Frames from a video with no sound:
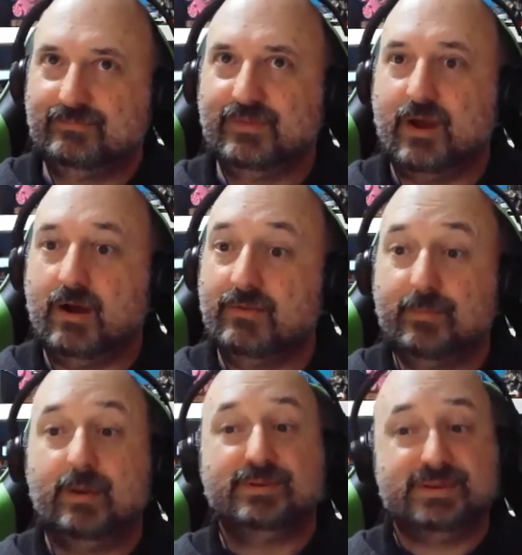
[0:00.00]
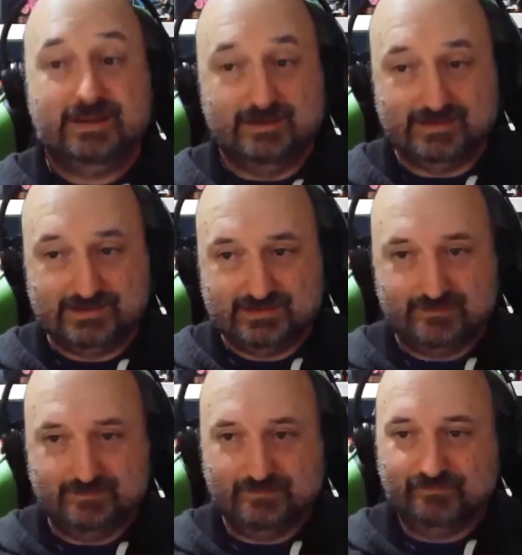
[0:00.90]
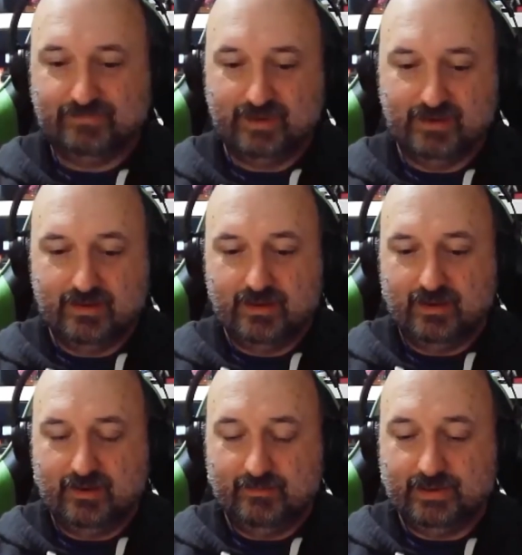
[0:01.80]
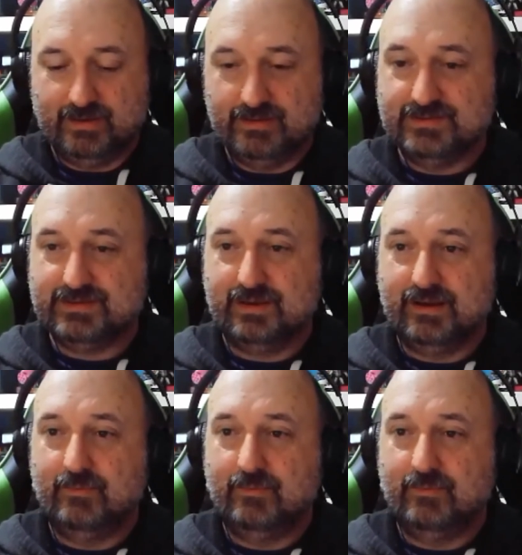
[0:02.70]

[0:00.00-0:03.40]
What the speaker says: are the puppeteers, because